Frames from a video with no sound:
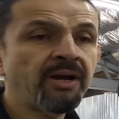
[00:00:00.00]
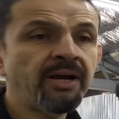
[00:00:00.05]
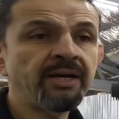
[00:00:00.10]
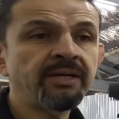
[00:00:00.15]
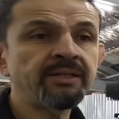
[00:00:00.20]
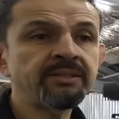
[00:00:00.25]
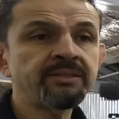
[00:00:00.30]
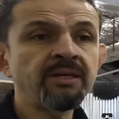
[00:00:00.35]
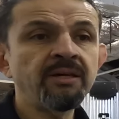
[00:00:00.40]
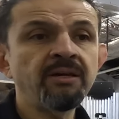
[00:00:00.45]

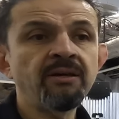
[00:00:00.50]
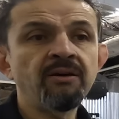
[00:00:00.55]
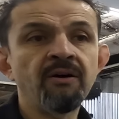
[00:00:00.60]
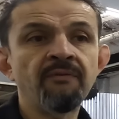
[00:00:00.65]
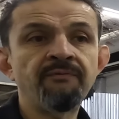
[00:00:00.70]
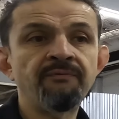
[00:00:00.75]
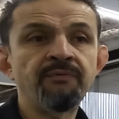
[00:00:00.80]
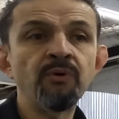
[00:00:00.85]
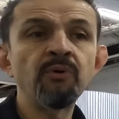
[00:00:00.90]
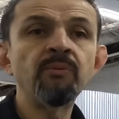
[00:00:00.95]
has
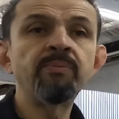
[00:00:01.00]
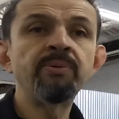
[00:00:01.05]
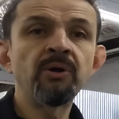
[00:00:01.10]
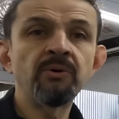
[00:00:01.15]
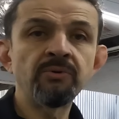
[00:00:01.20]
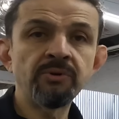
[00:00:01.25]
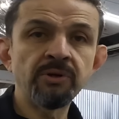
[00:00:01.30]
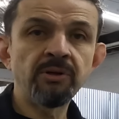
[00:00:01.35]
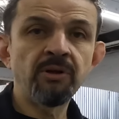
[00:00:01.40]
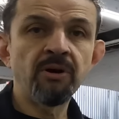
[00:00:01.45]
a
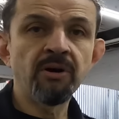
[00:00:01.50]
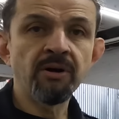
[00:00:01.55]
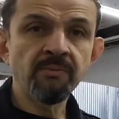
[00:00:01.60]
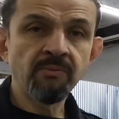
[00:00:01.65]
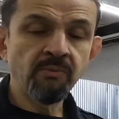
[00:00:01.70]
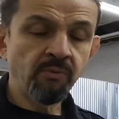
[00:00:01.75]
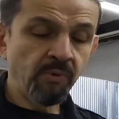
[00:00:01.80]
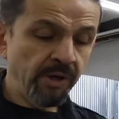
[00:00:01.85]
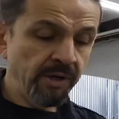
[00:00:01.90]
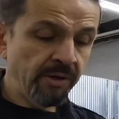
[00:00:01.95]
full-blown
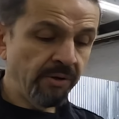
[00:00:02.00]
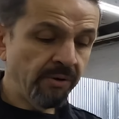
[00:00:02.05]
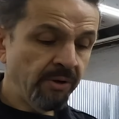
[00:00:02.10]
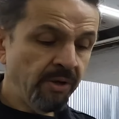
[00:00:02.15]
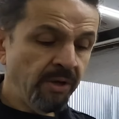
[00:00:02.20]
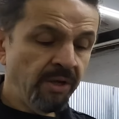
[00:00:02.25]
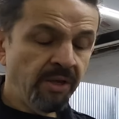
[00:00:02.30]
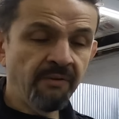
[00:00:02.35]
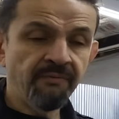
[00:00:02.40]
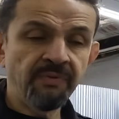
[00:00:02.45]
alarm where
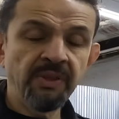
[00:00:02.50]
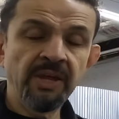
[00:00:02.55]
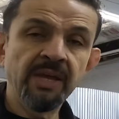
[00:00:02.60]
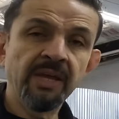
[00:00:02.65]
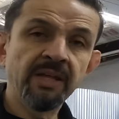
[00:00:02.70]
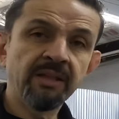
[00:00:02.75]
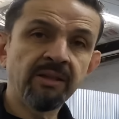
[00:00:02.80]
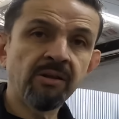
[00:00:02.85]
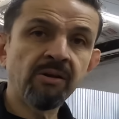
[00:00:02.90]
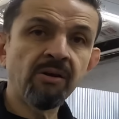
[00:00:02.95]
if they
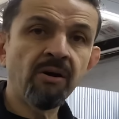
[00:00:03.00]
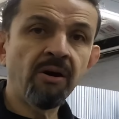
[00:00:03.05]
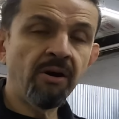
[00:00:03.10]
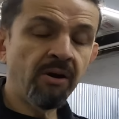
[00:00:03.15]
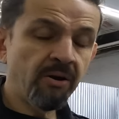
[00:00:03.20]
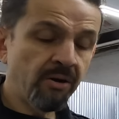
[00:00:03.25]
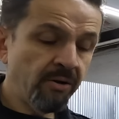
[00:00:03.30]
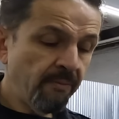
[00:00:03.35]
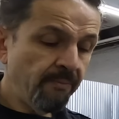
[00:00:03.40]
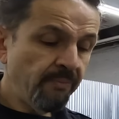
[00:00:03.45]
hit the
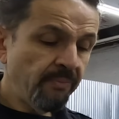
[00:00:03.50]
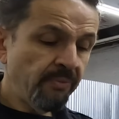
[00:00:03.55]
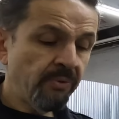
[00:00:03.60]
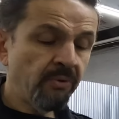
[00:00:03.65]
car,